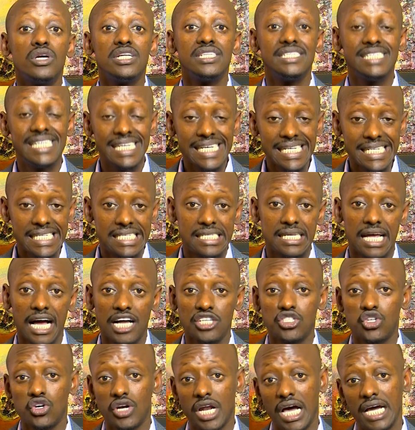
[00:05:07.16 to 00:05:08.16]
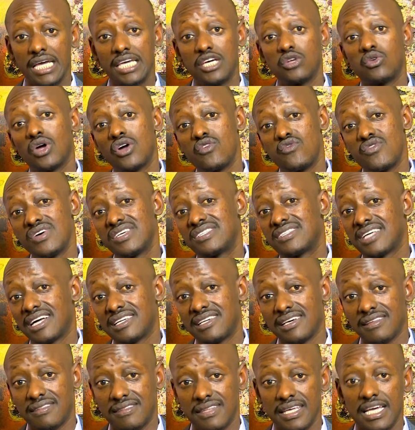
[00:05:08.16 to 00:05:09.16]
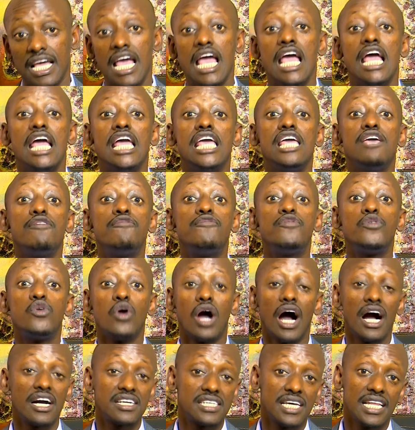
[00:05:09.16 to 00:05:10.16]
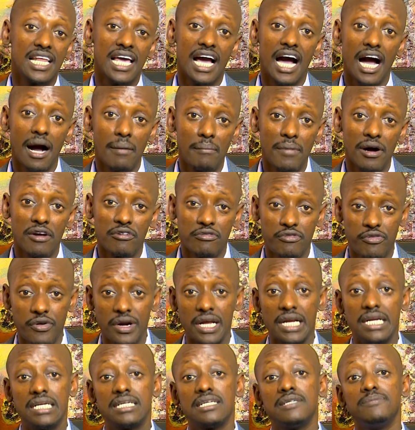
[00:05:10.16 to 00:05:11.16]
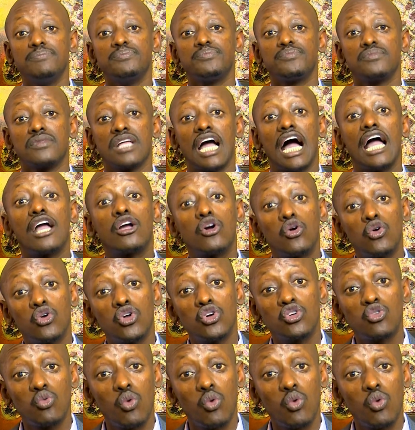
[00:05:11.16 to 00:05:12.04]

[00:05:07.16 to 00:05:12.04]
did at Jonaki to address such a thing, if you actually are my friend, I cannot